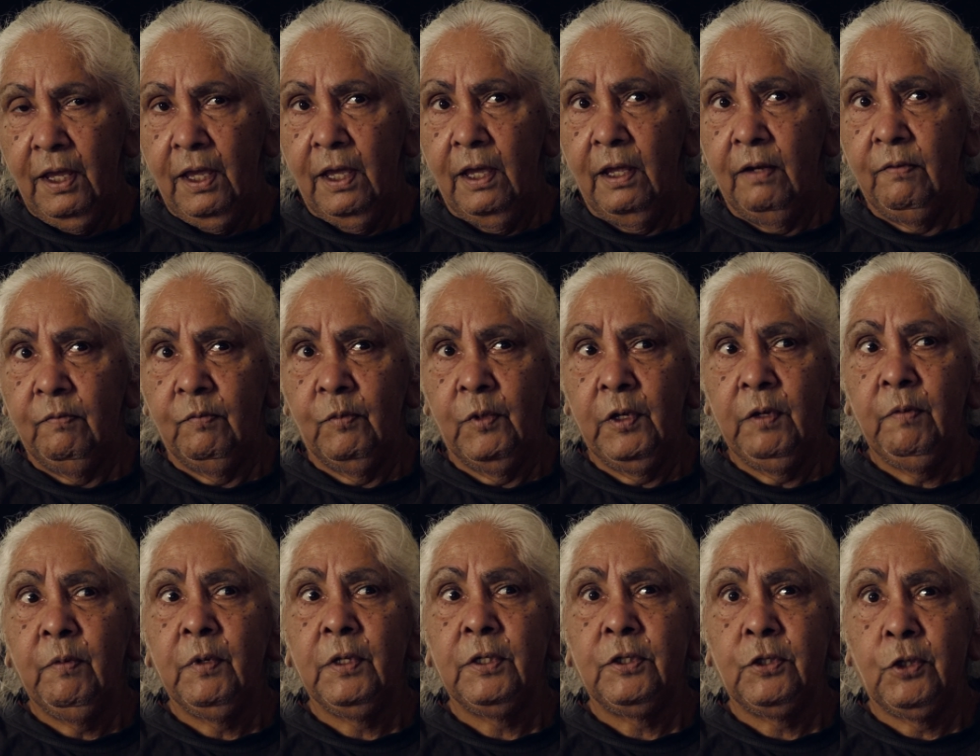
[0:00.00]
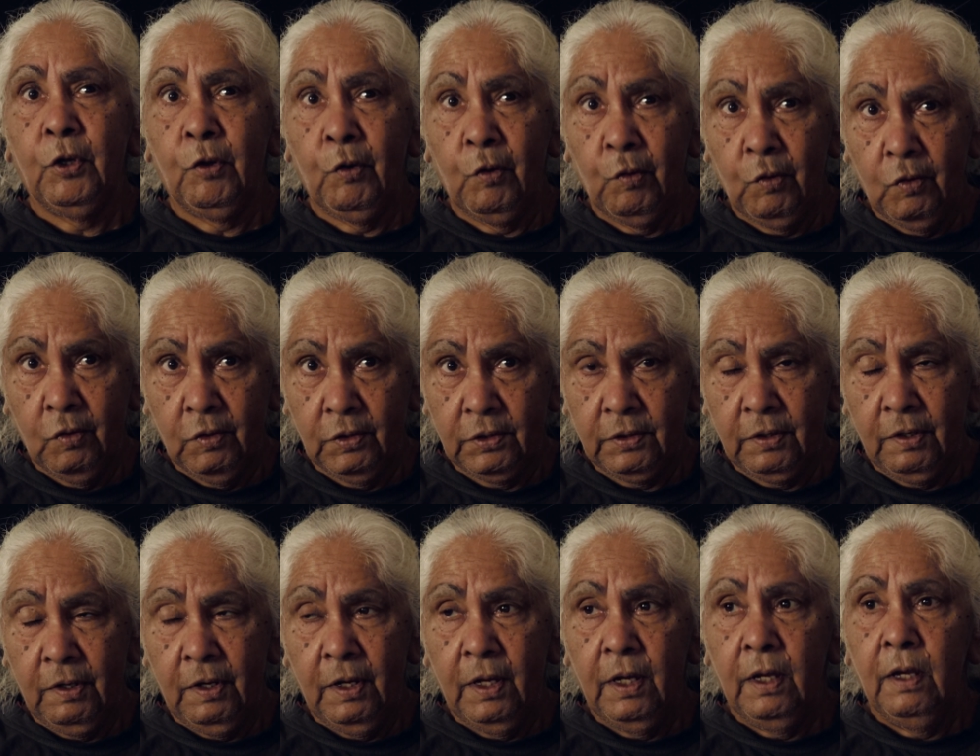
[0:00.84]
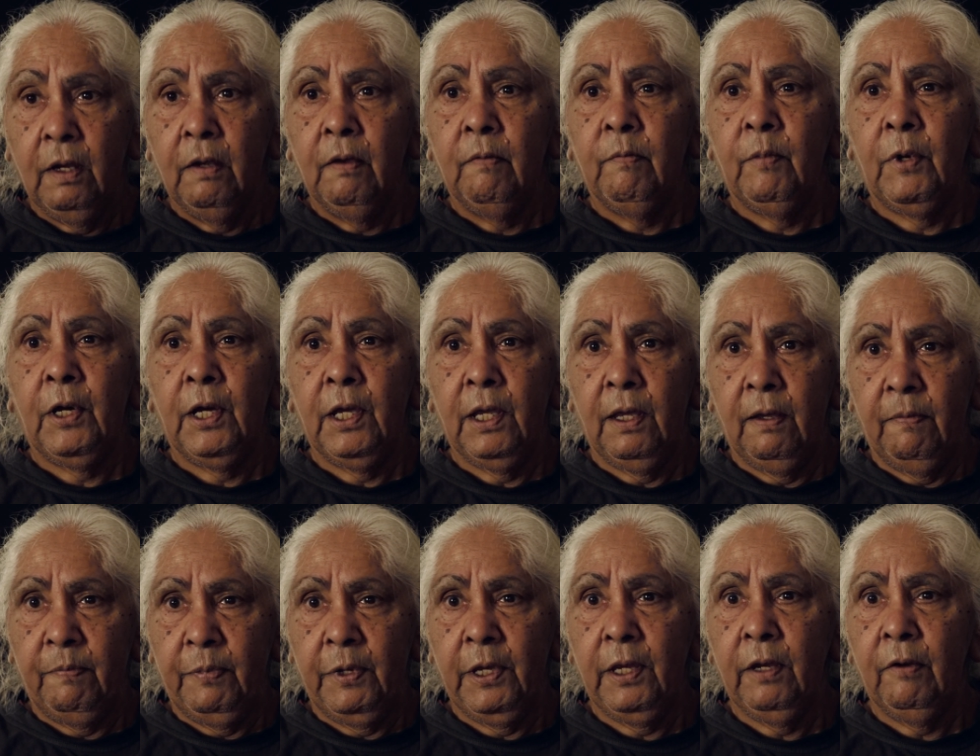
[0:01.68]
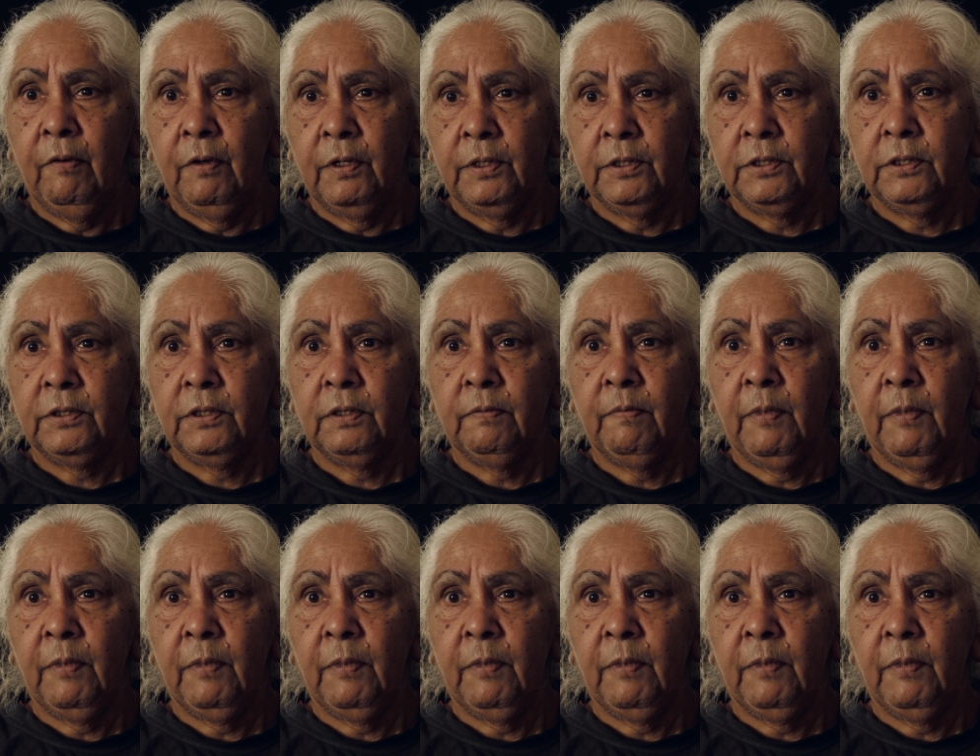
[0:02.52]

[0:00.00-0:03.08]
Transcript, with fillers: And we were taught by our parents